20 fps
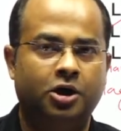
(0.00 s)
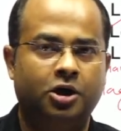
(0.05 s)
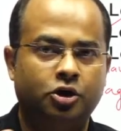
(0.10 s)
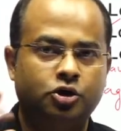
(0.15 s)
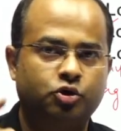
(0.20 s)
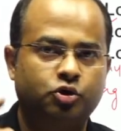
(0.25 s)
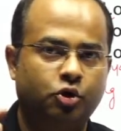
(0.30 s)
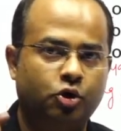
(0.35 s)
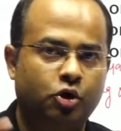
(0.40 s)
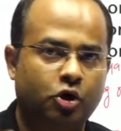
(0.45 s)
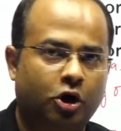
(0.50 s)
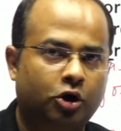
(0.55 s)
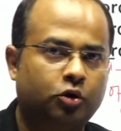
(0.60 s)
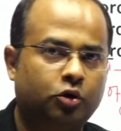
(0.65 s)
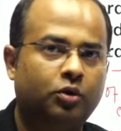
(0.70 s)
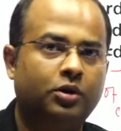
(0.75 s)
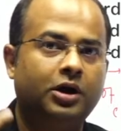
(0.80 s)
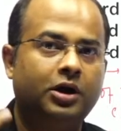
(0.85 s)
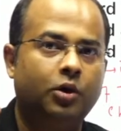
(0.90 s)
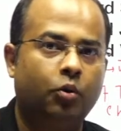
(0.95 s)
So not
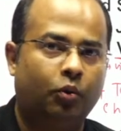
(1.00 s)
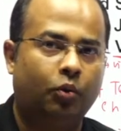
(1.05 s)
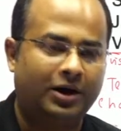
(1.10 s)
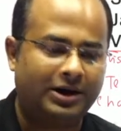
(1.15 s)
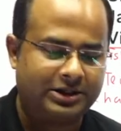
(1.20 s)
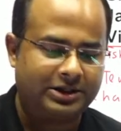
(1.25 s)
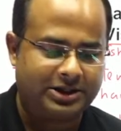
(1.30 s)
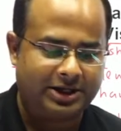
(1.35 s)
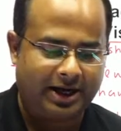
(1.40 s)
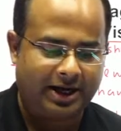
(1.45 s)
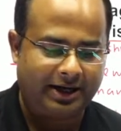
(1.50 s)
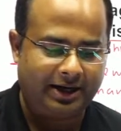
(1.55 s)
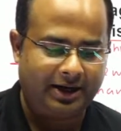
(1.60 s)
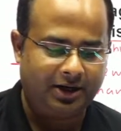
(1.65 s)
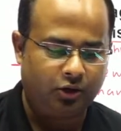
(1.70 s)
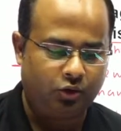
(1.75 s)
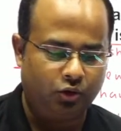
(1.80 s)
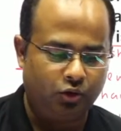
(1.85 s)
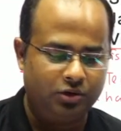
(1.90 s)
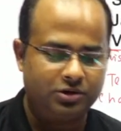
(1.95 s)
only one
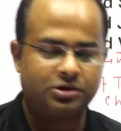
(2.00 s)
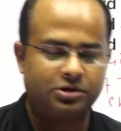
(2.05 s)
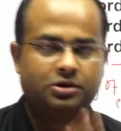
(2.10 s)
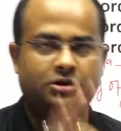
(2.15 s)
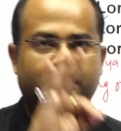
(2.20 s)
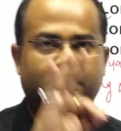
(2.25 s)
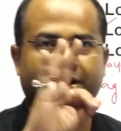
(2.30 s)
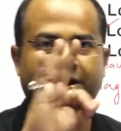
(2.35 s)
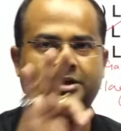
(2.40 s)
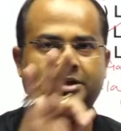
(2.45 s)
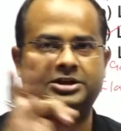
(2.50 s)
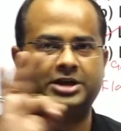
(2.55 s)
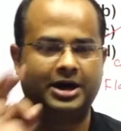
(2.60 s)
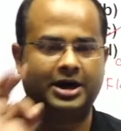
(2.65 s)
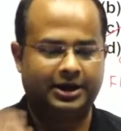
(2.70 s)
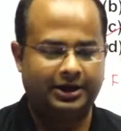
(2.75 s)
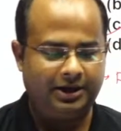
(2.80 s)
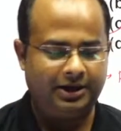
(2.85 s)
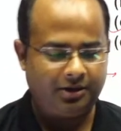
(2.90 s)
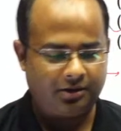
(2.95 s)
chariot goes, three
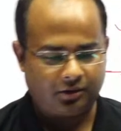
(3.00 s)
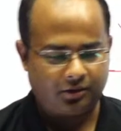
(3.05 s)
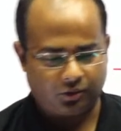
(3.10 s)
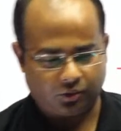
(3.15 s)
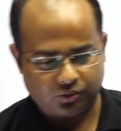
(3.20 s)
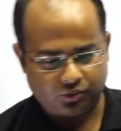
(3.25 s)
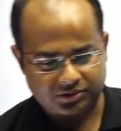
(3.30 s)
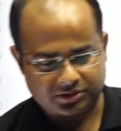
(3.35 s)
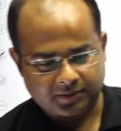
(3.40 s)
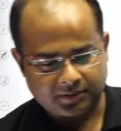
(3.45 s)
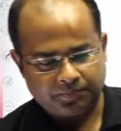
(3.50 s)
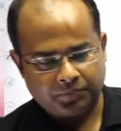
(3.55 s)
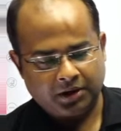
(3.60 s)
chariot goes.